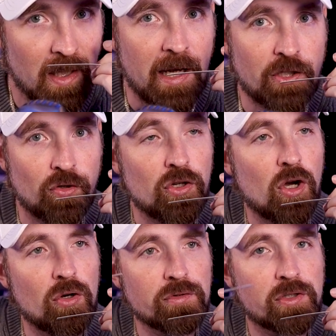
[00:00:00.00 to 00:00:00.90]
And your
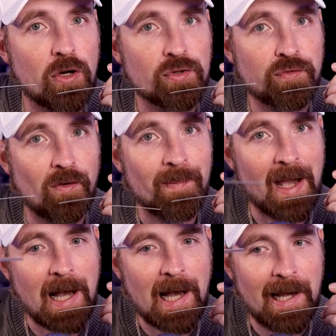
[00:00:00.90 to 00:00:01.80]
nose goes from the
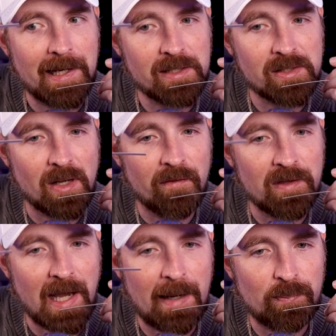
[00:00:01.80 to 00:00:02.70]
highs of the